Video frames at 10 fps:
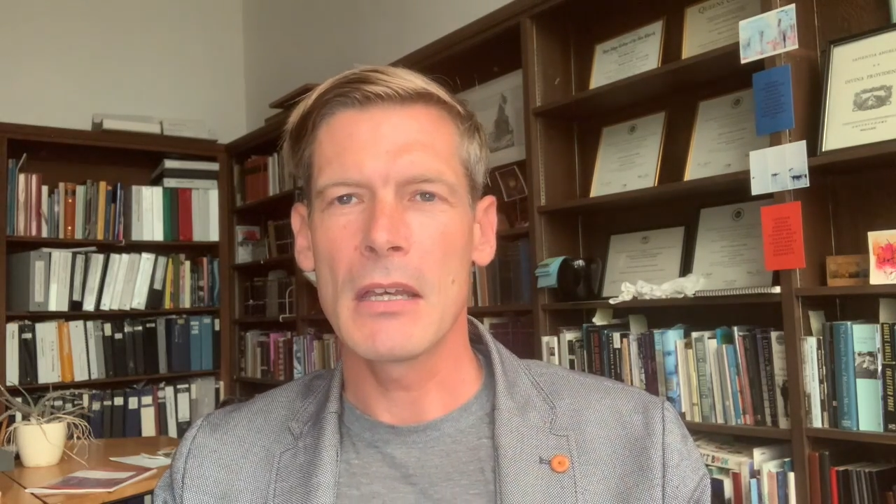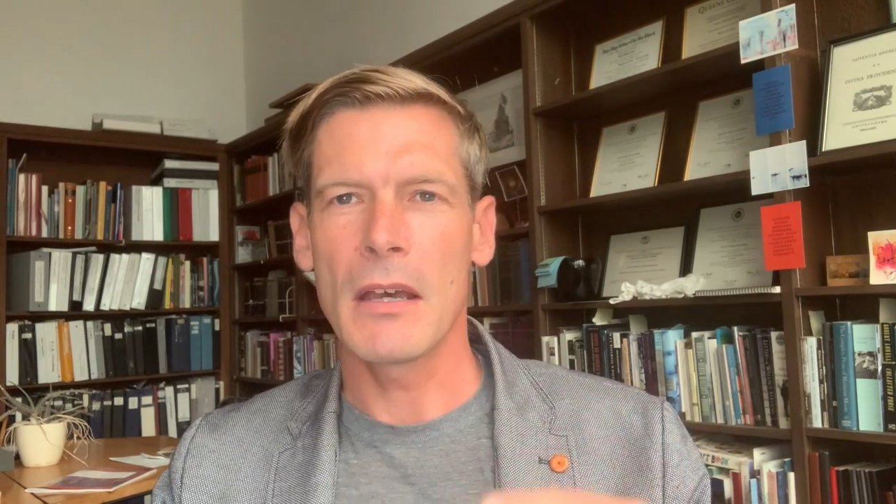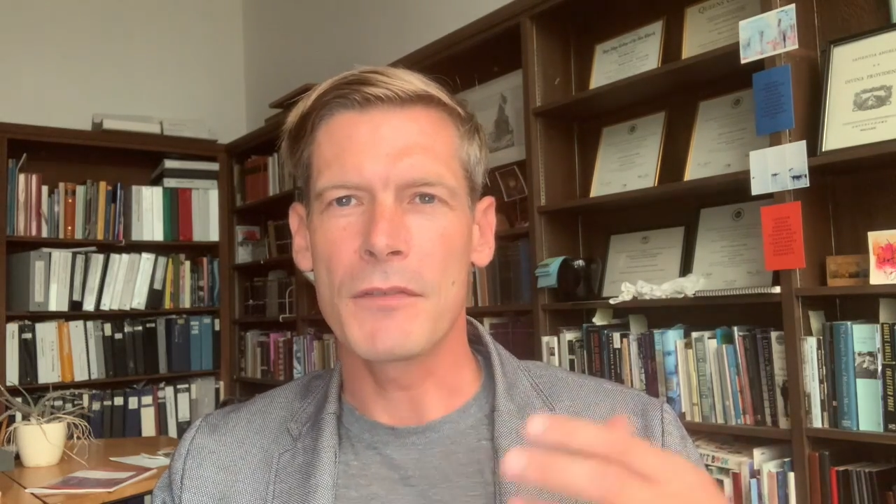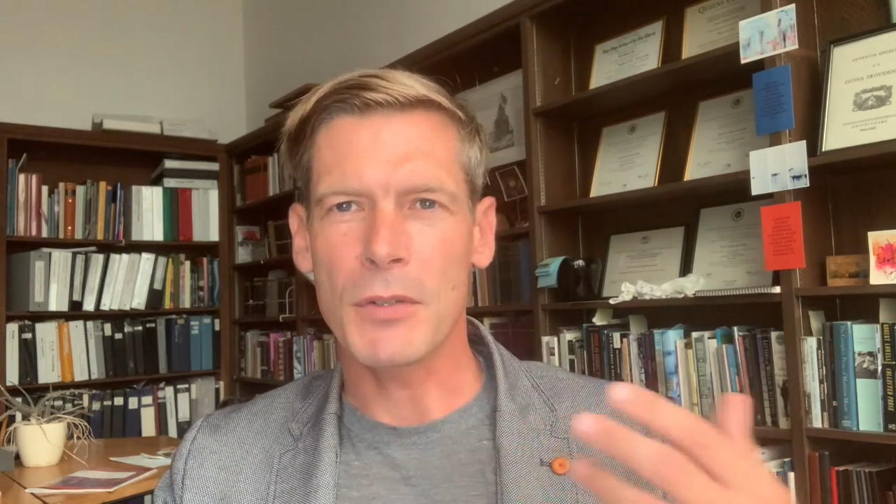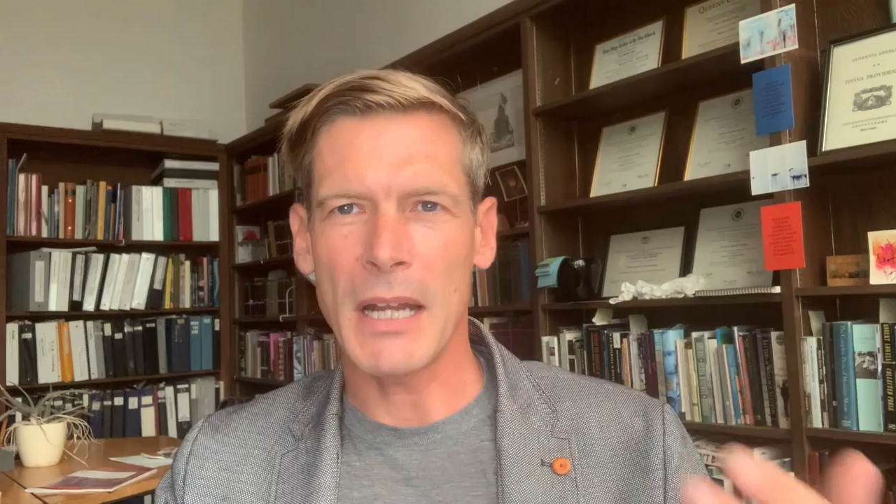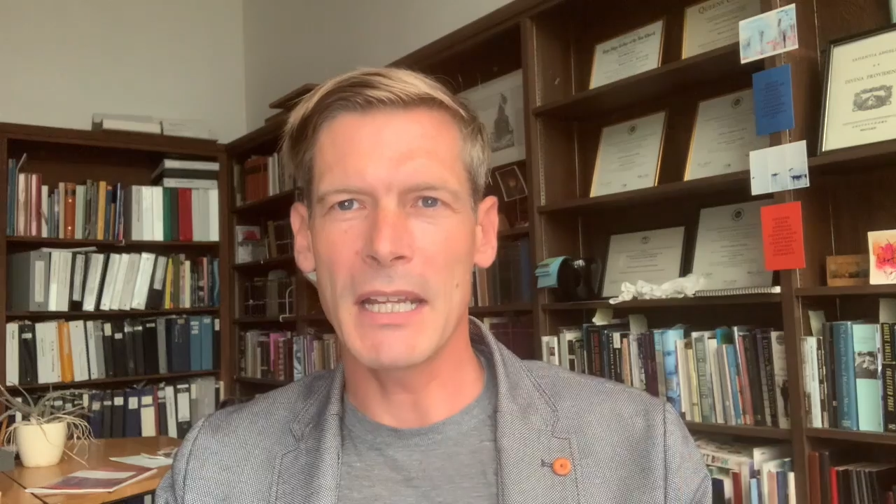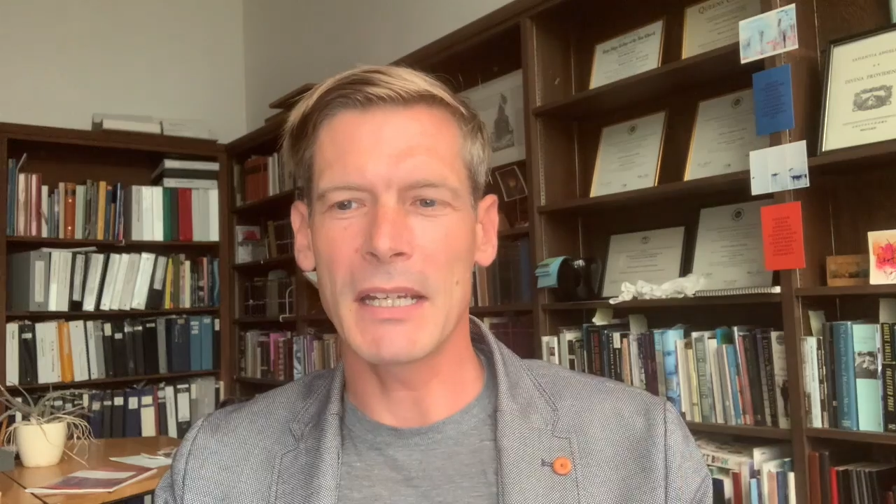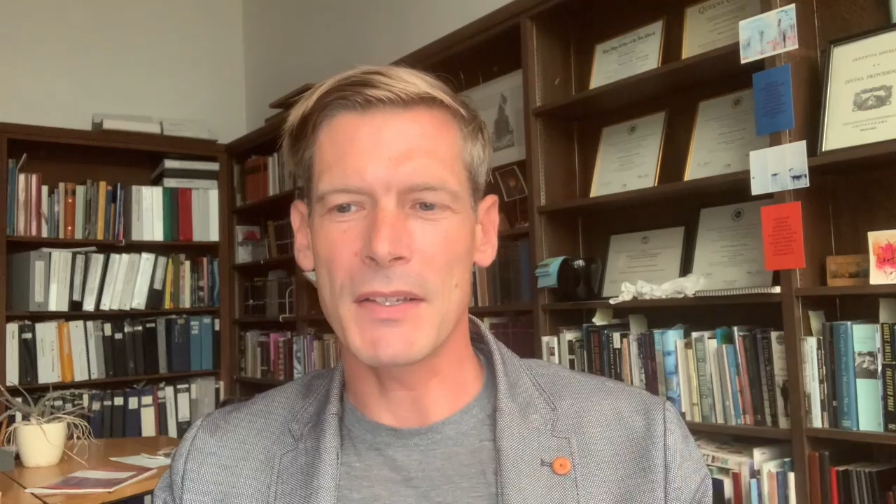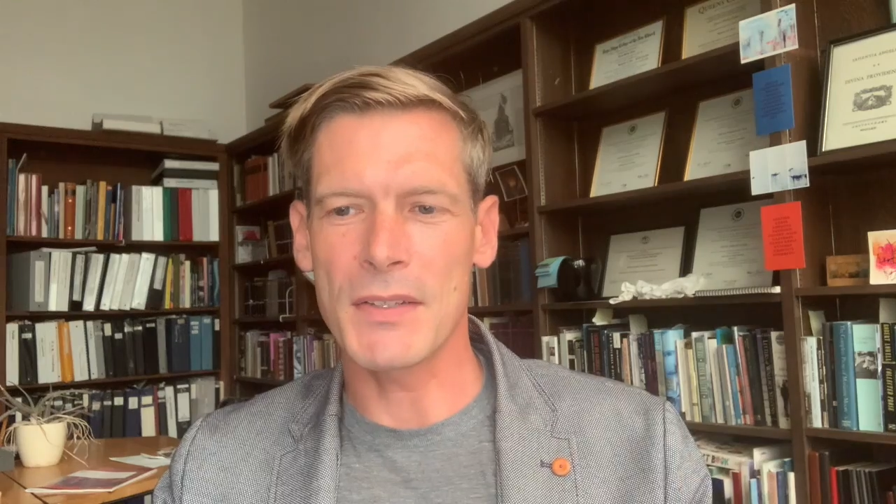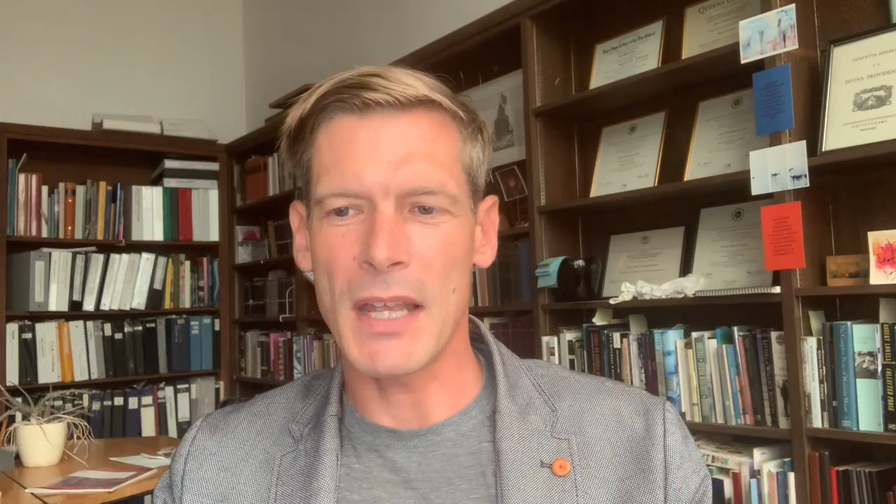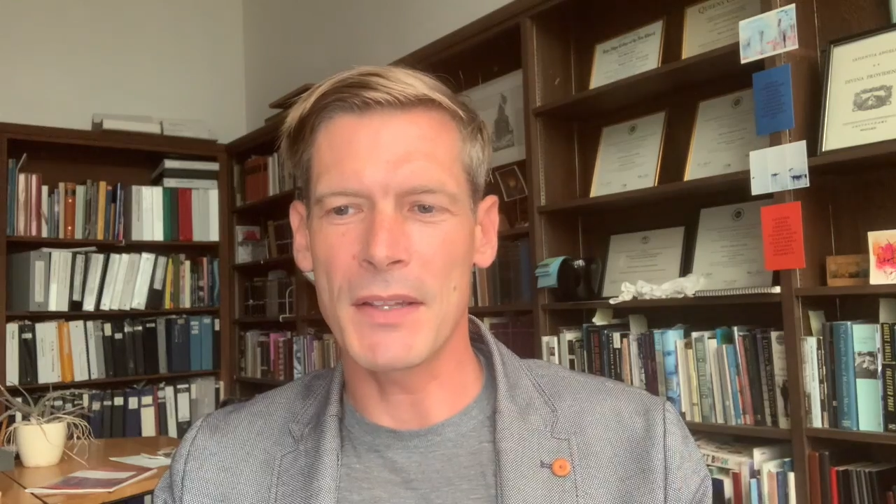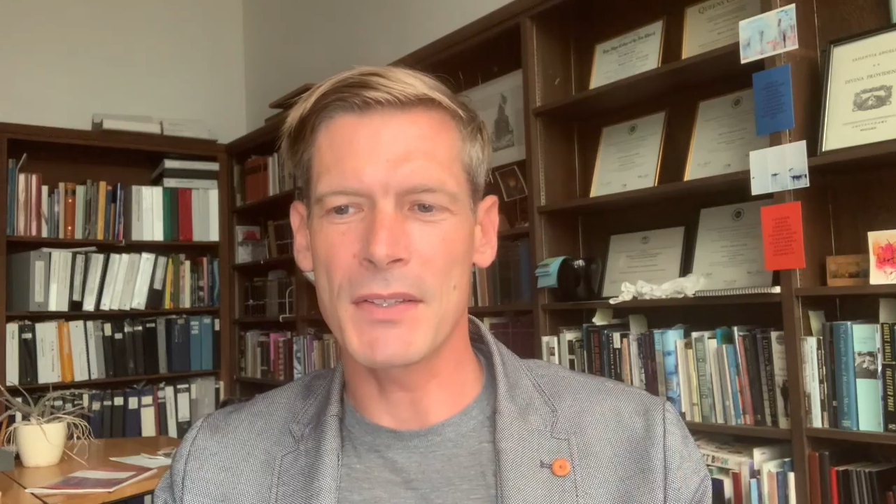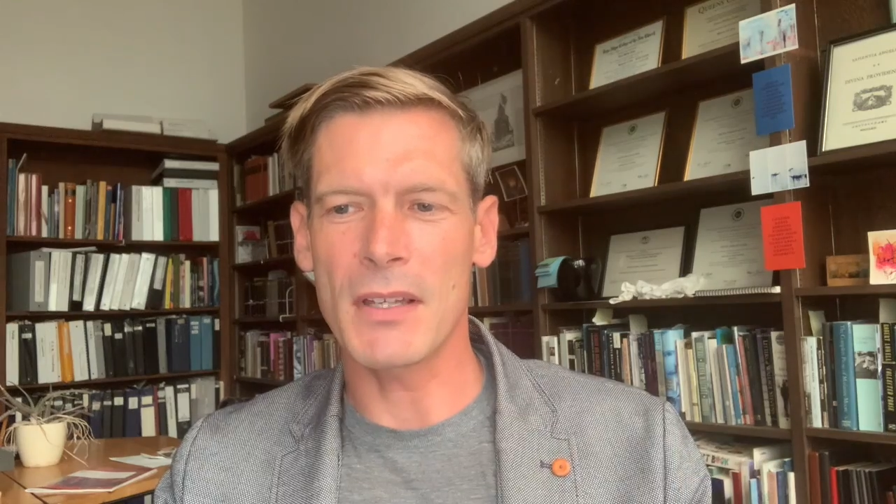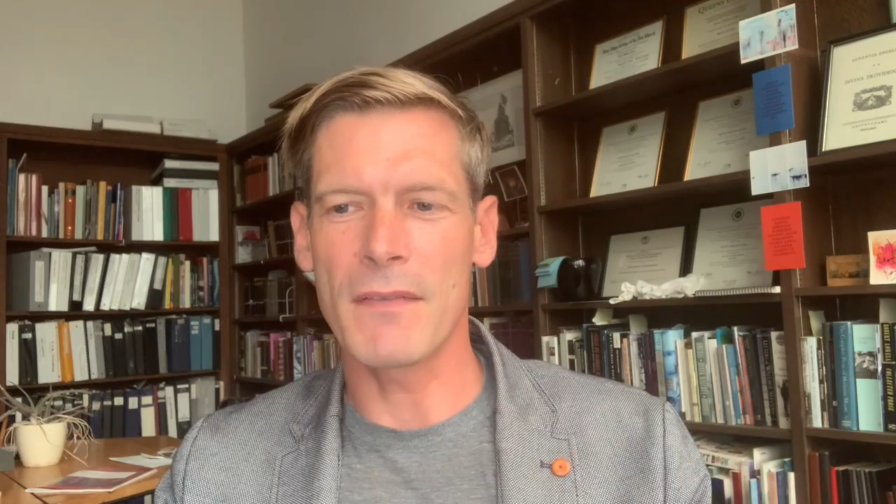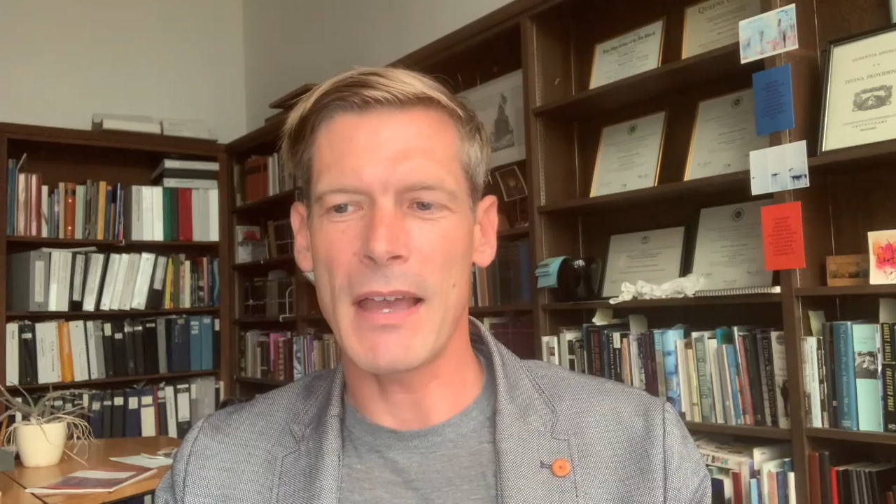of trying to get a sense of